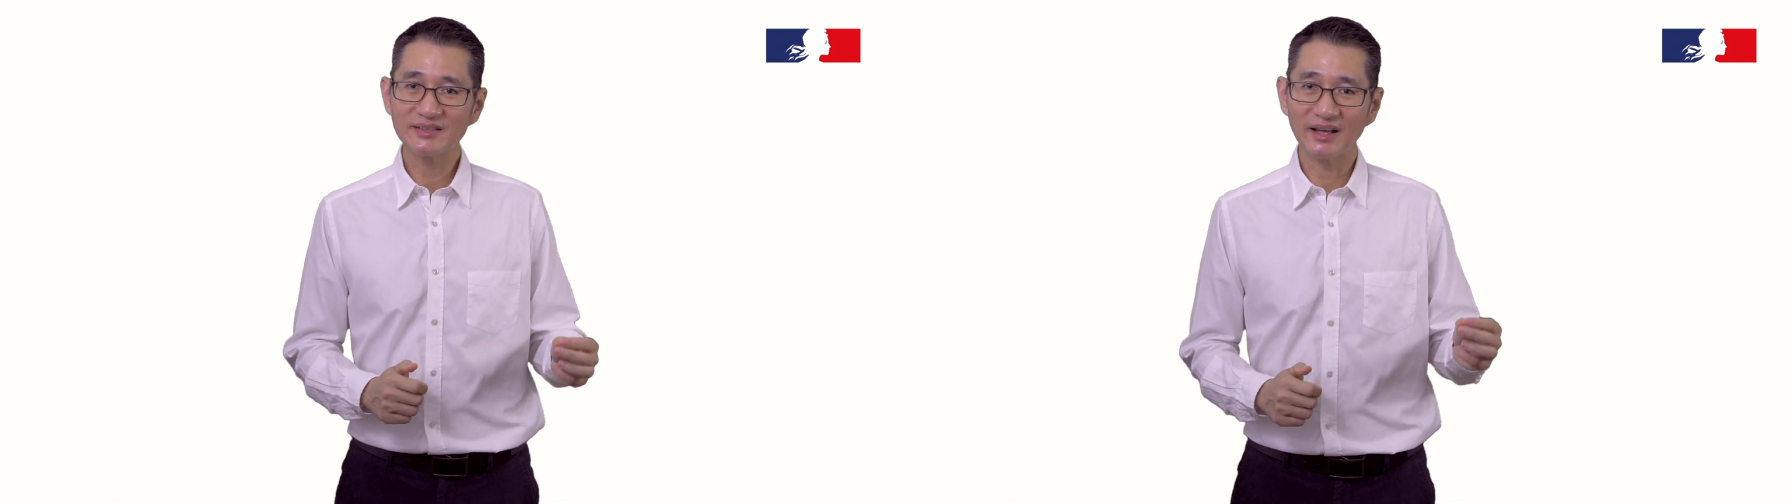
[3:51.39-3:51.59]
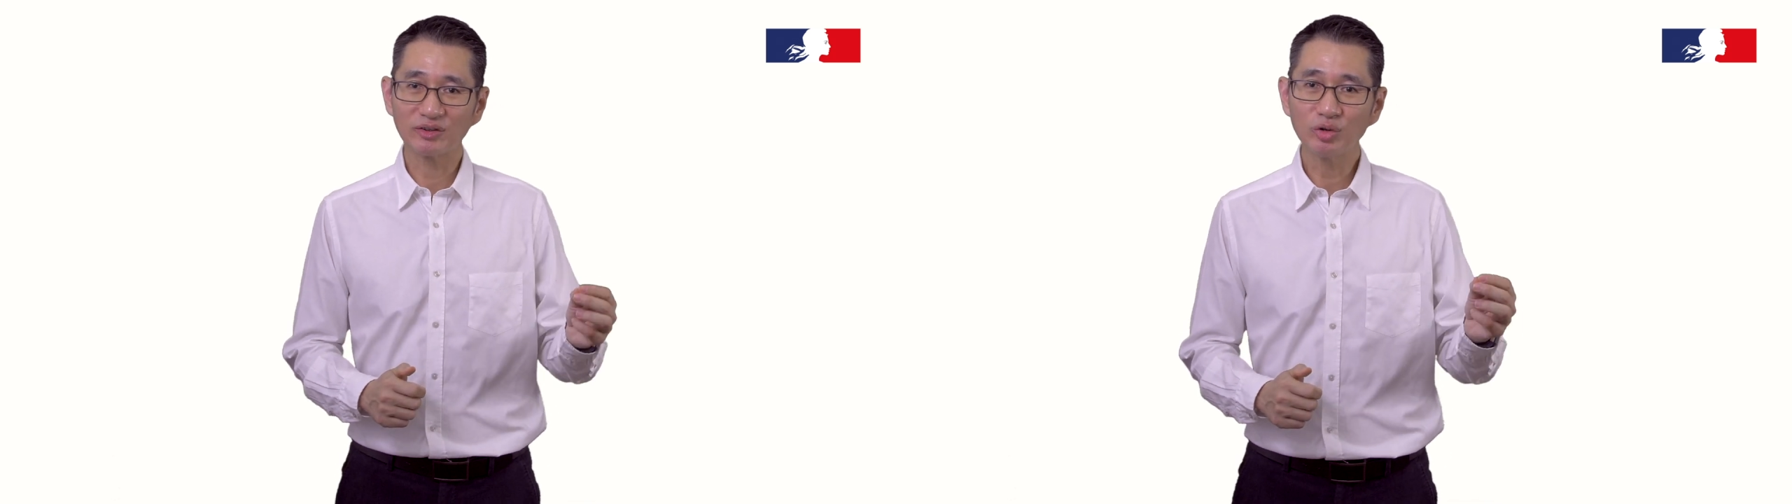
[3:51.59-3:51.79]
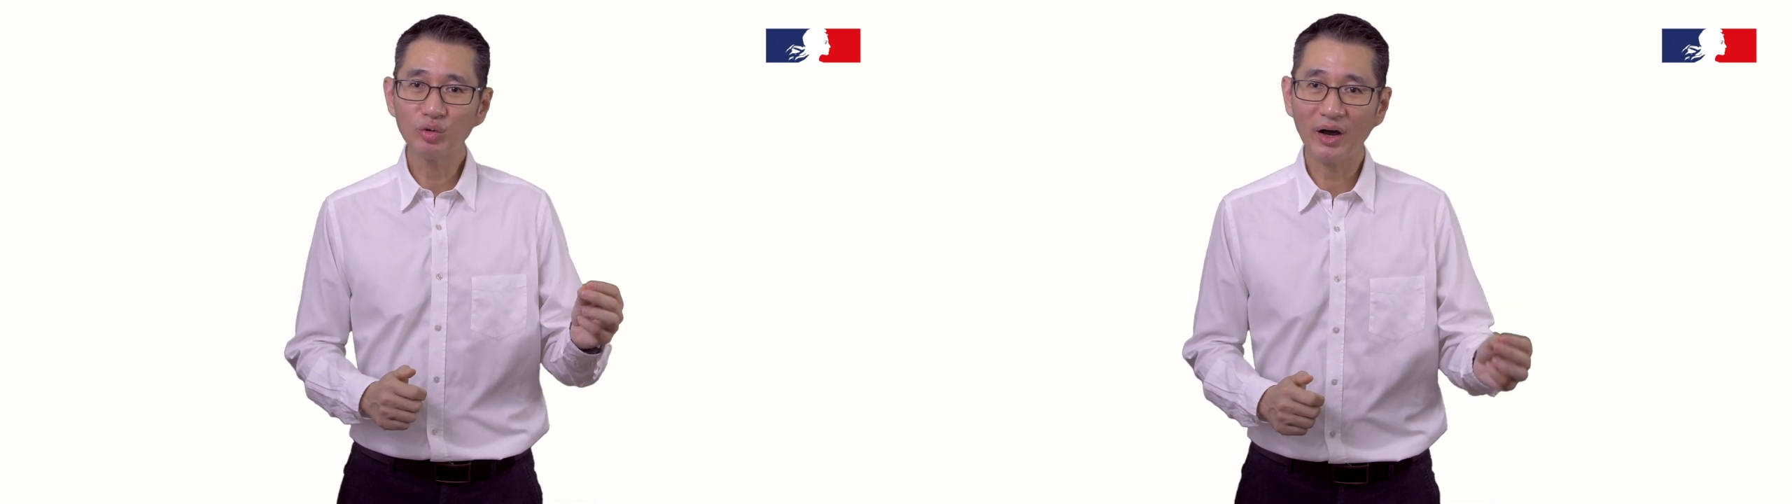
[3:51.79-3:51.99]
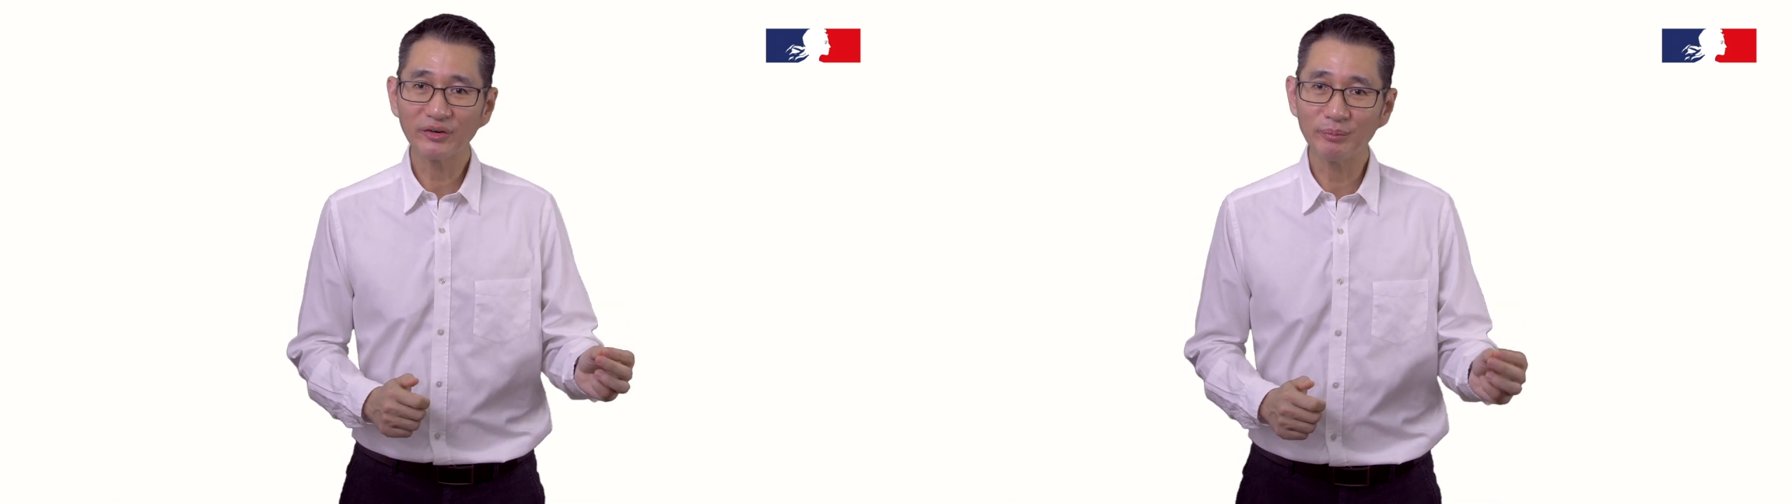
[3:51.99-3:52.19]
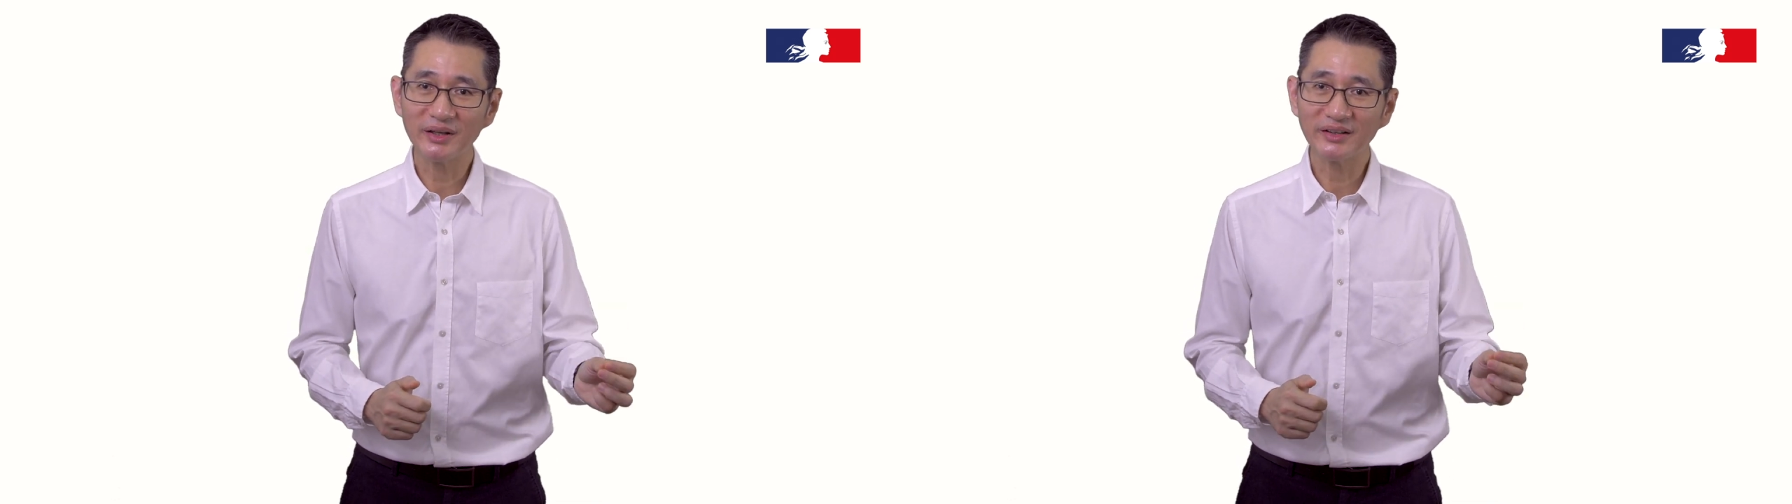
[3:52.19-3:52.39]
at
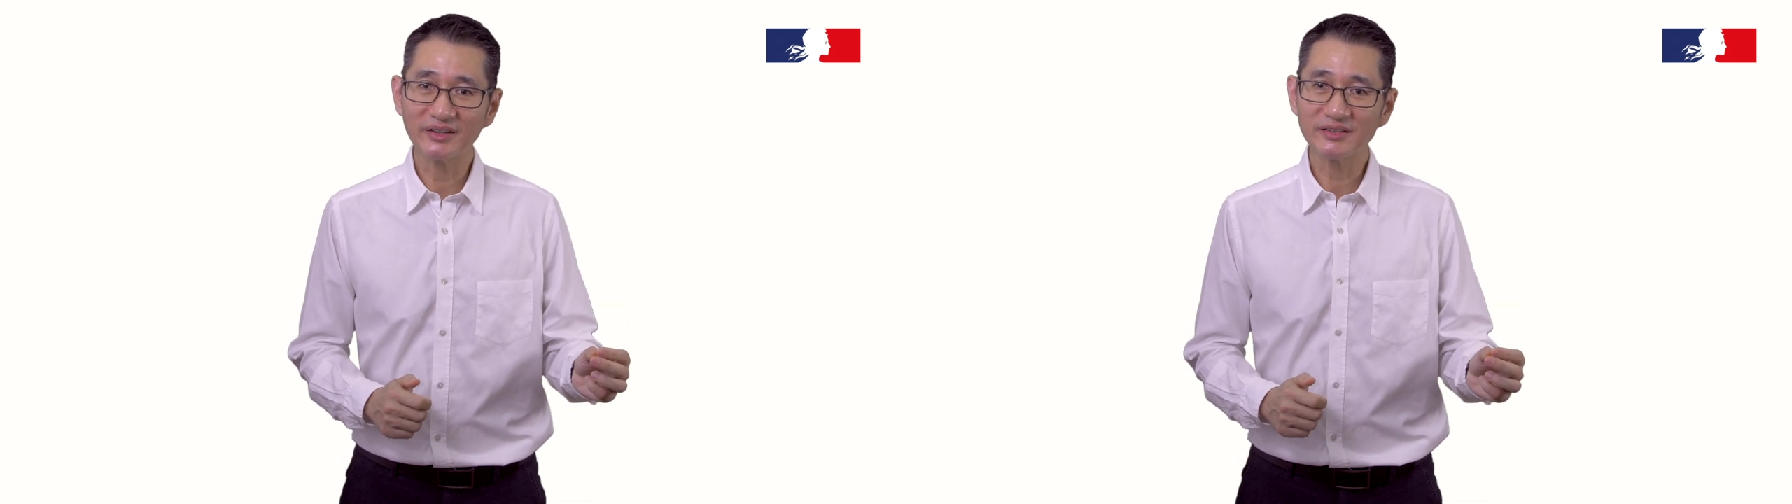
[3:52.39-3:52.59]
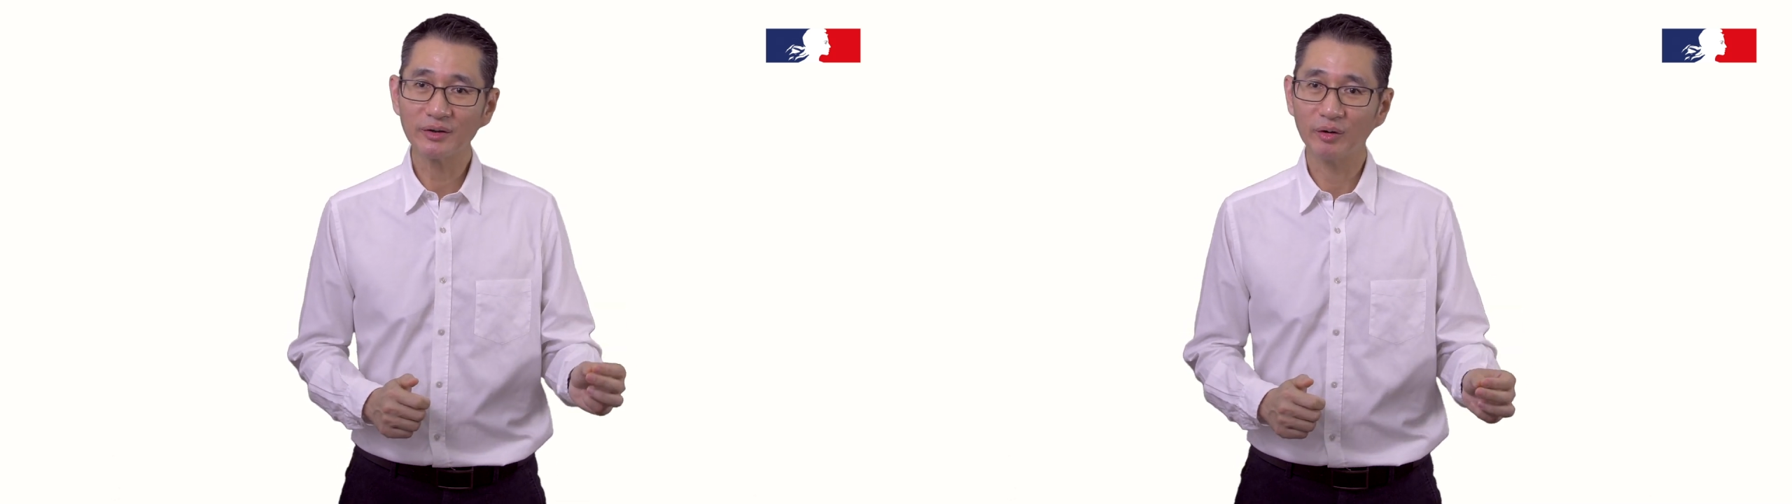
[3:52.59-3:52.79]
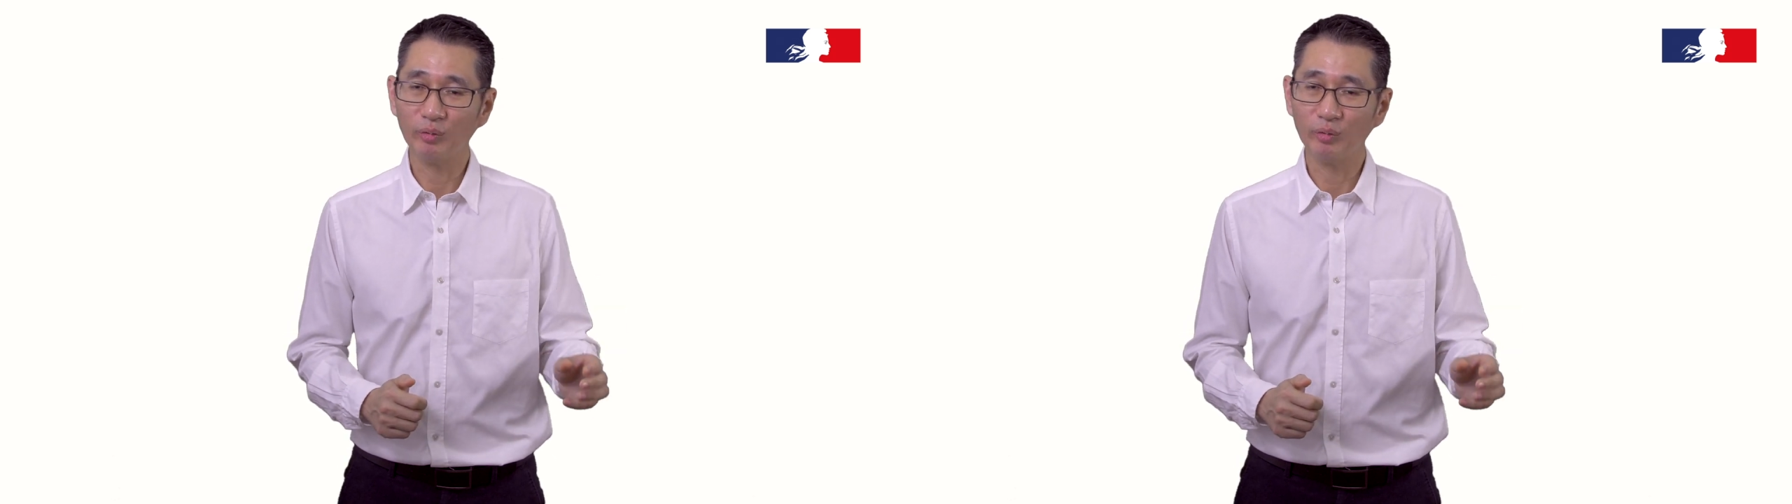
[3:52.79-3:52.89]
200 meters